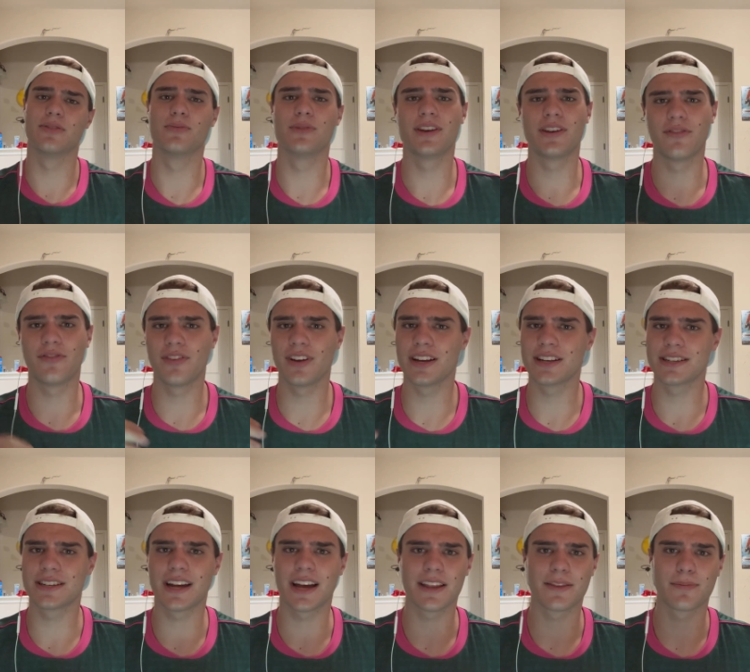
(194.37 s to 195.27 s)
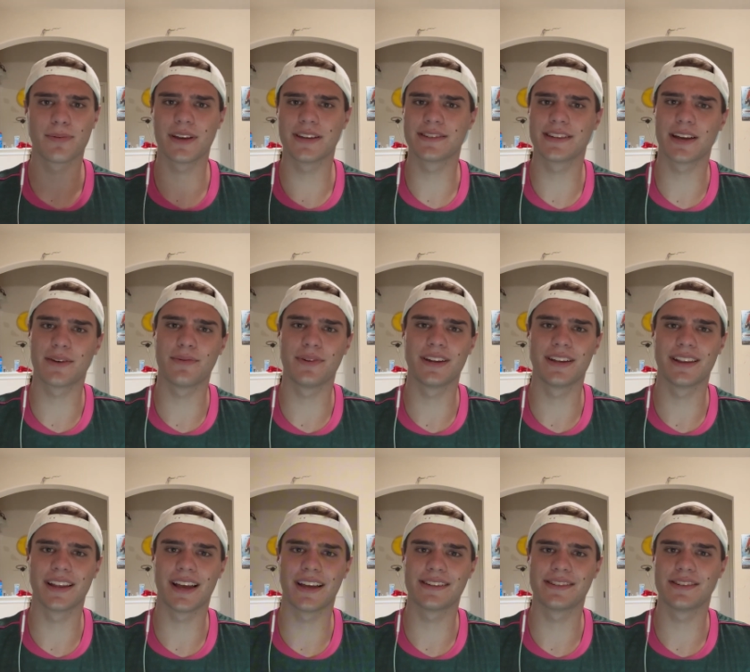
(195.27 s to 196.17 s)
We can finish ninth place like we did
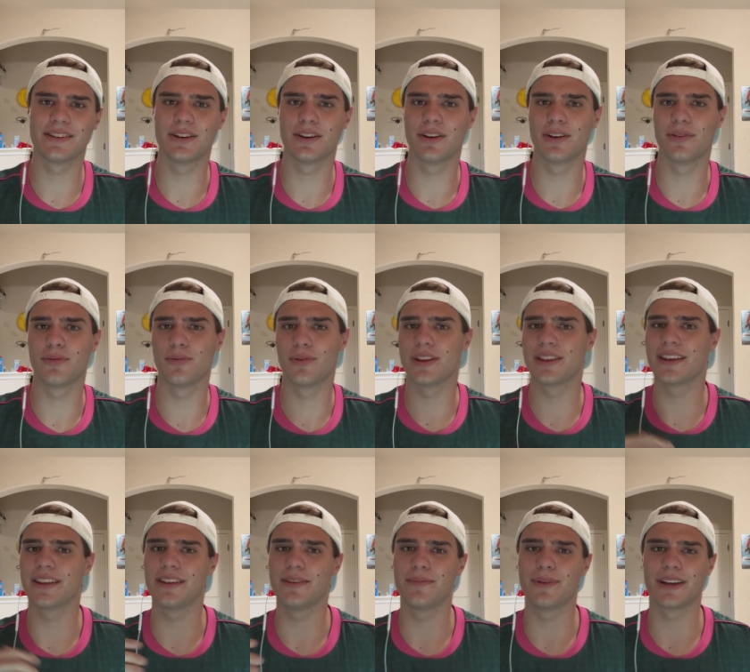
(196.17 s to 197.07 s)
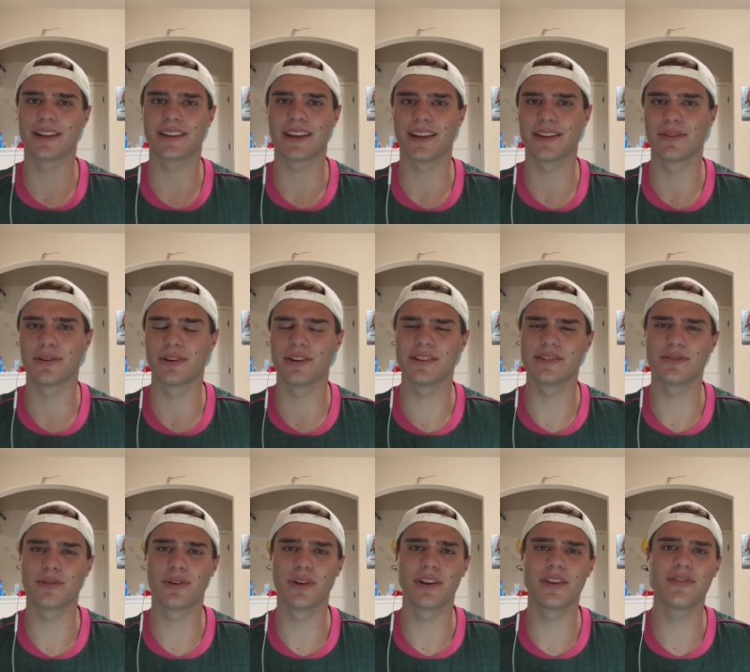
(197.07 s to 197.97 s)
last year and win the Libertadores,
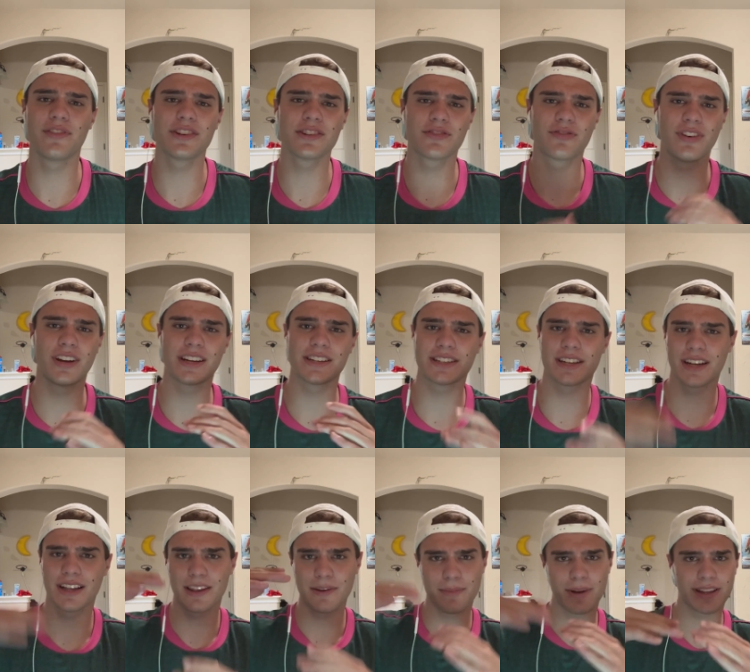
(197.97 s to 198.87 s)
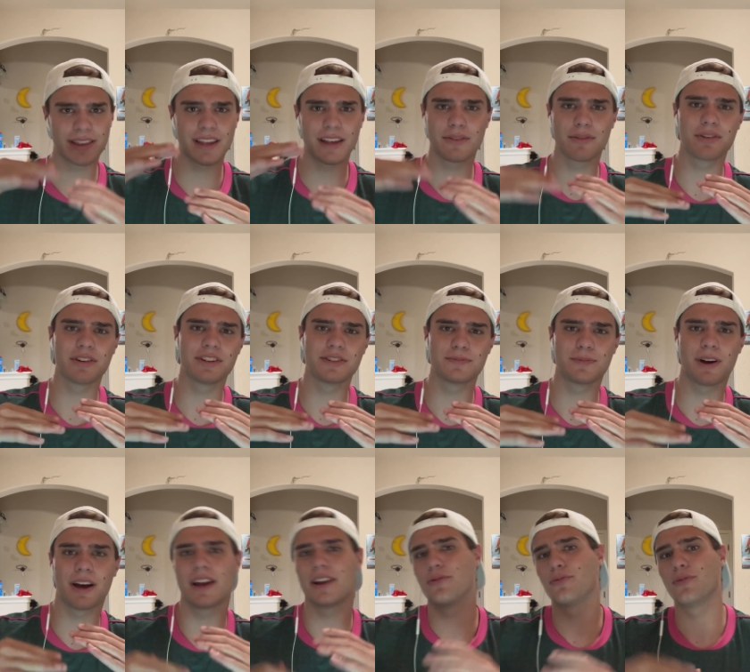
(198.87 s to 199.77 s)
or even just finish in a Libertadores
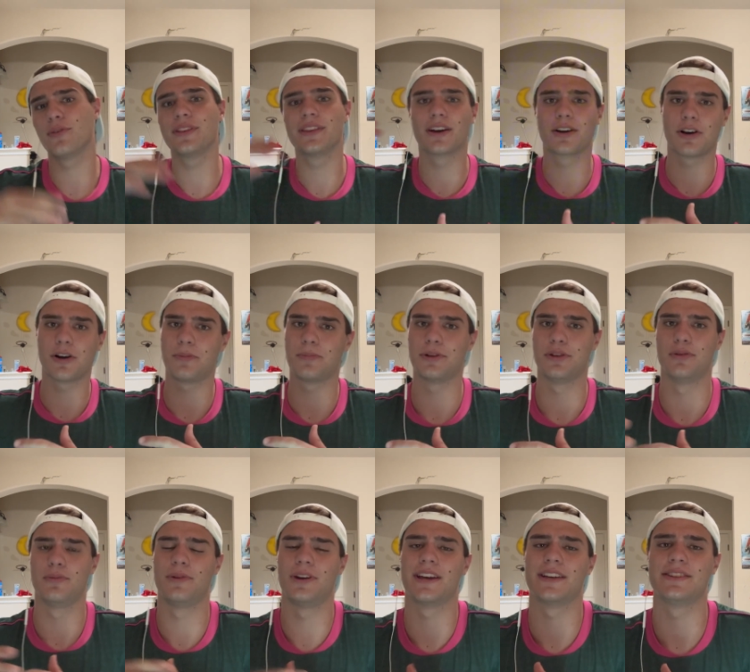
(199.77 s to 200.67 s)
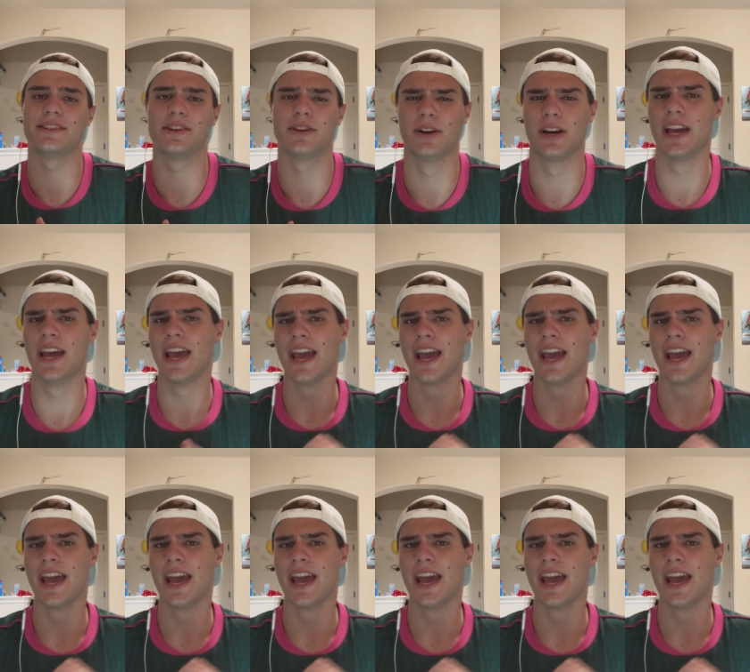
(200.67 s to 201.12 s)
spot and win the Copa do Brasil.